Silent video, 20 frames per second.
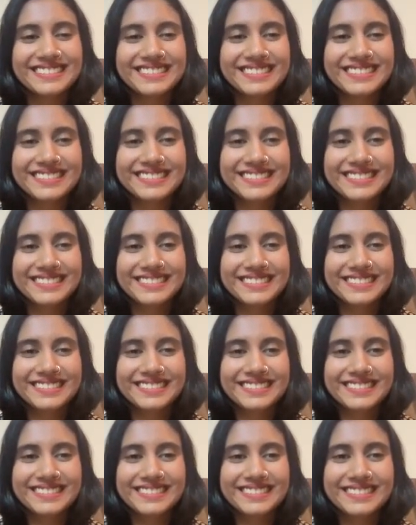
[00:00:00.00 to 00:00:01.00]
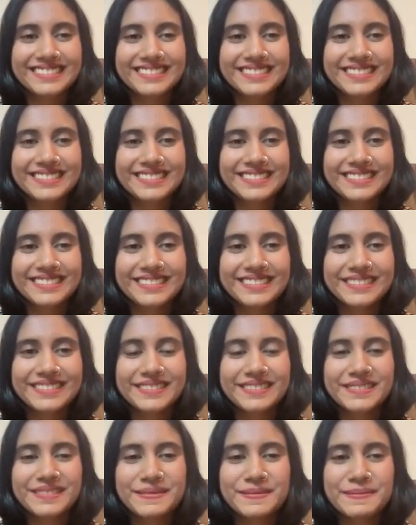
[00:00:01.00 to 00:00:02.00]

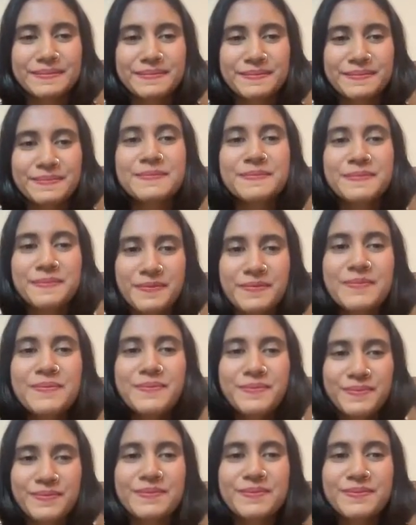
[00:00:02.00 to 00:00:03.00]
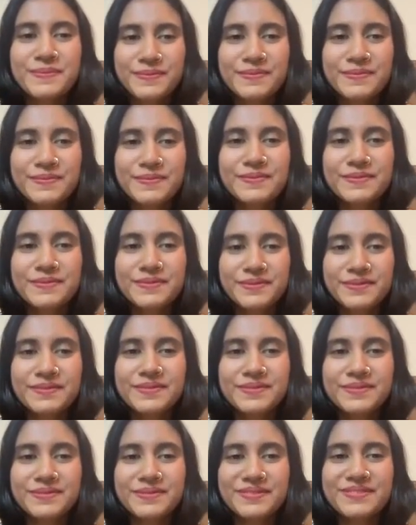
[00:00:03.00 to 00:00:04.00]
(silent)